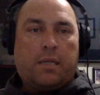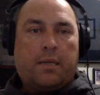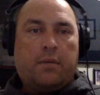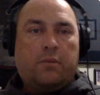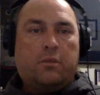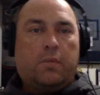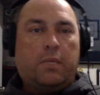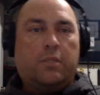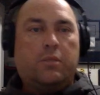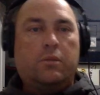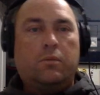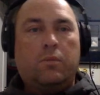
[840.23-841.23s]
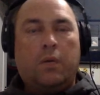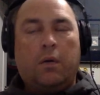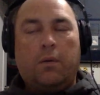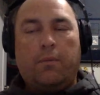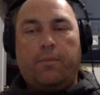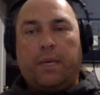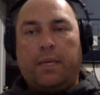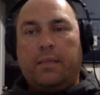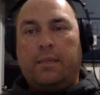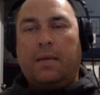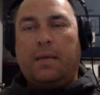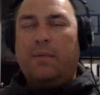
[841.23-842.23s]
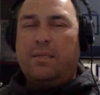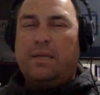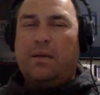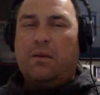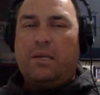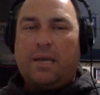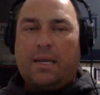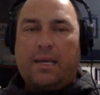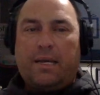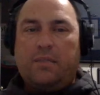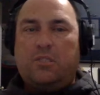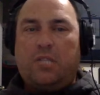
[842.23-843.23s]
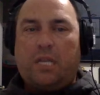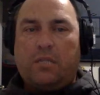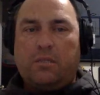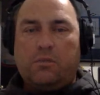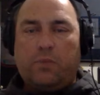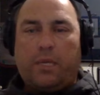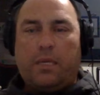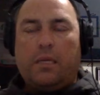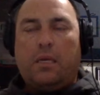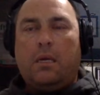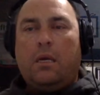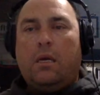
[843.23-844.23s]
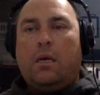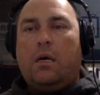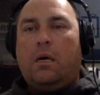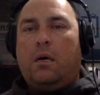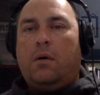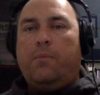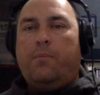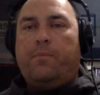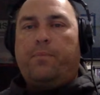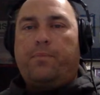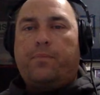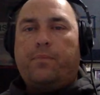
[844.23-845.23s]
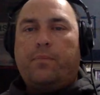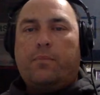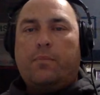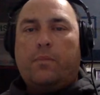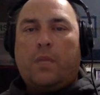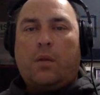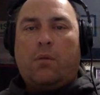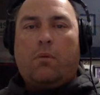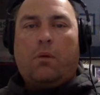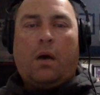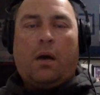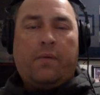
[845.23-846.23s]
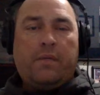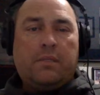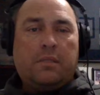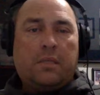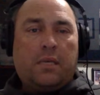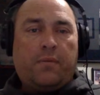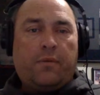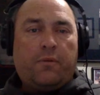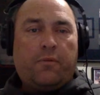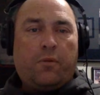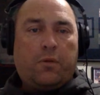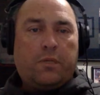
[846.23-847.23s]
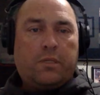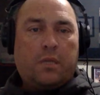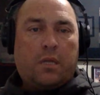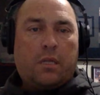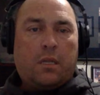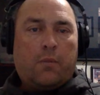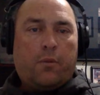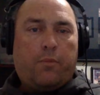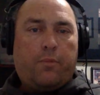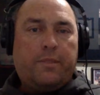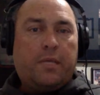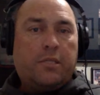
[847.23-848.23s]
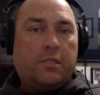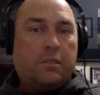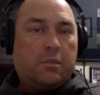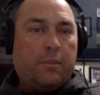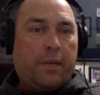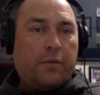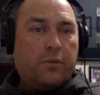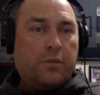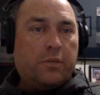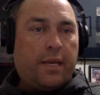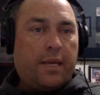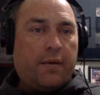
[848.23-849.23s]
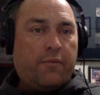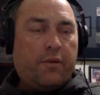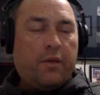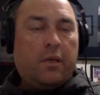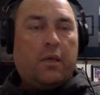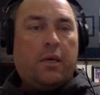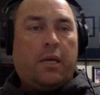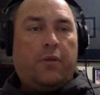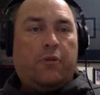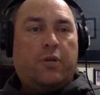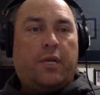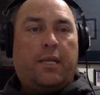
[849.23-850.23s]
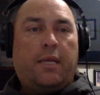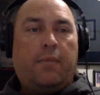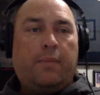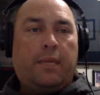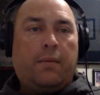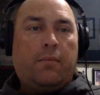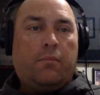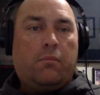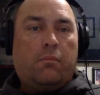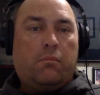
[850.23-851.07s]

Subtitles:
down so much. Well, I think that mentality kind of has to change this week. Um, obviously, if you're focused on the number of possessions the Bengals are going to have, and you're trying to keep them